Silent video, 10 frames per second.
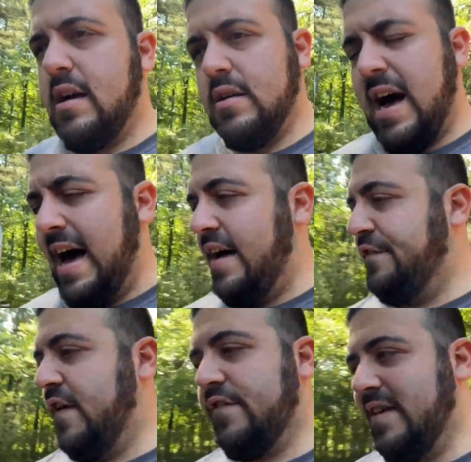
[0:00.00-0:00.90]
high
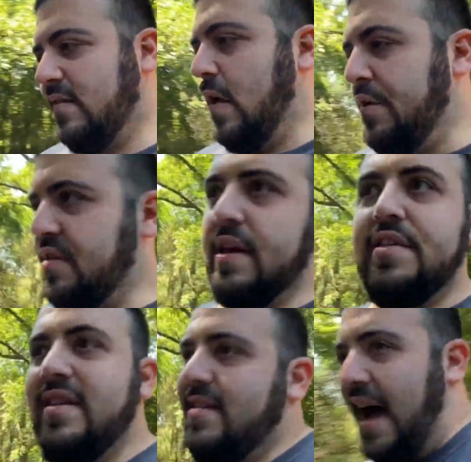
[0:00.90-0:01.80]
50s, low
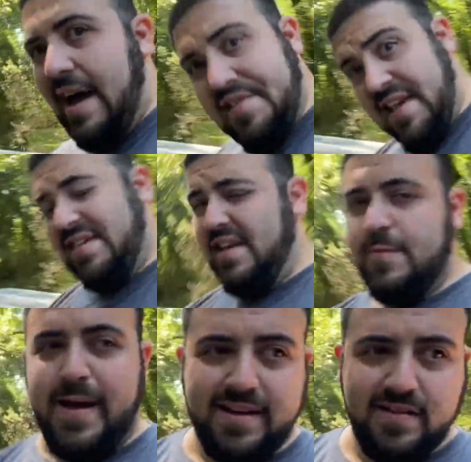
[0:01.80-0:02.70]
60s, high 60s,
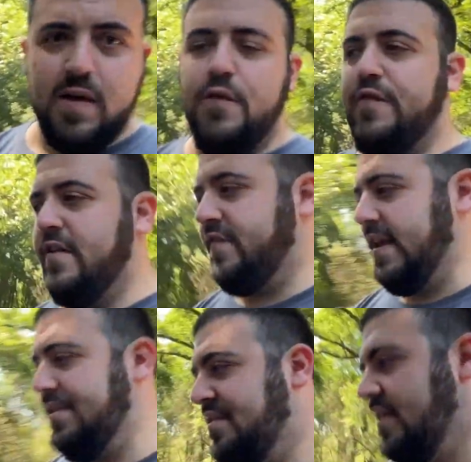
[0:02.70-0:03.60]
back to low
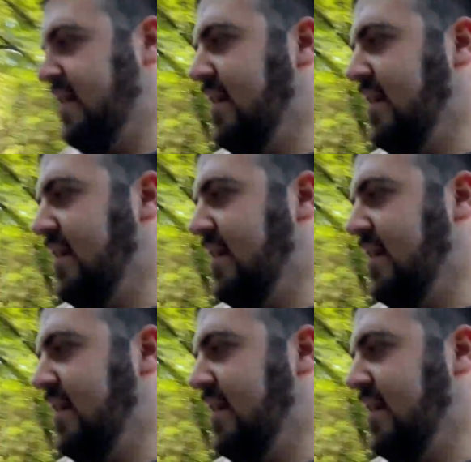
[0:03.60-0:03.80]
50s.